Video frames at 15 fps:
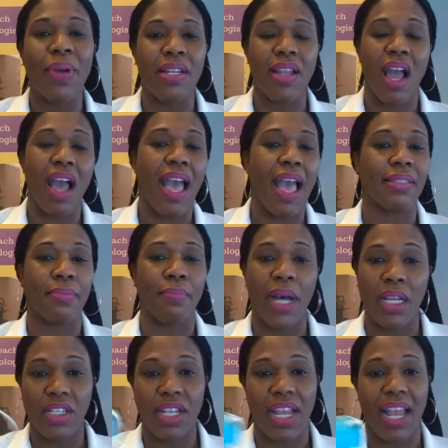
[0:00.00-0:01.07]
not as
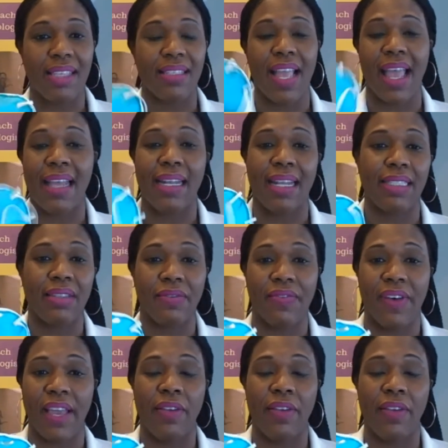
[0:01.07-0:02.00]
much as the N95.